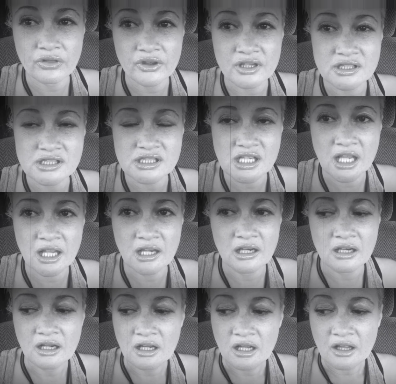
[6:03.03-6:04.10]
this and
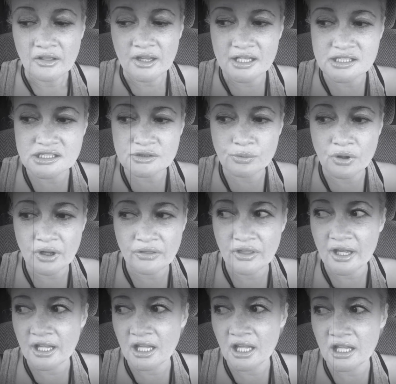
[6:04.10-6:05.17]
that's why
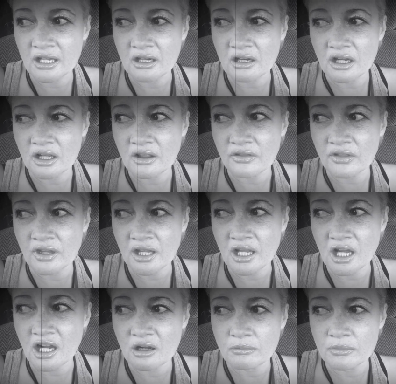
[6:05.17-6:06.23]
they had the
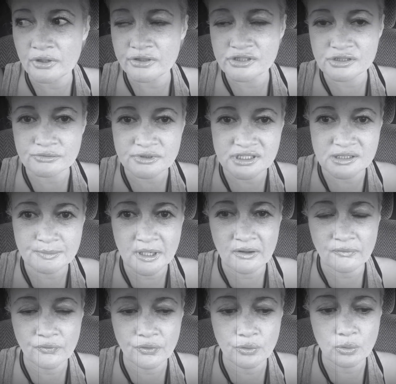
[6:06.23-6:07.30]
utmost
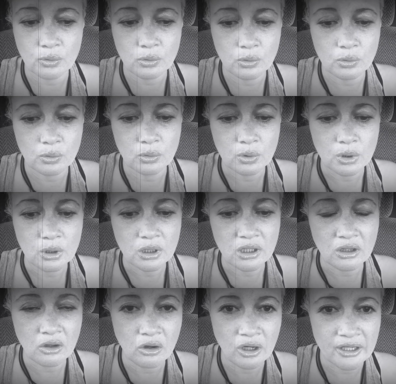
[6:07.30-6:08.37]
respect for all
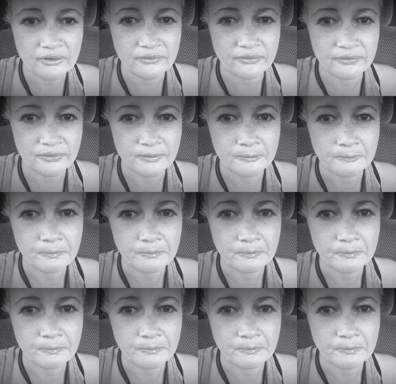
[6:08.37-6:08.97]
life.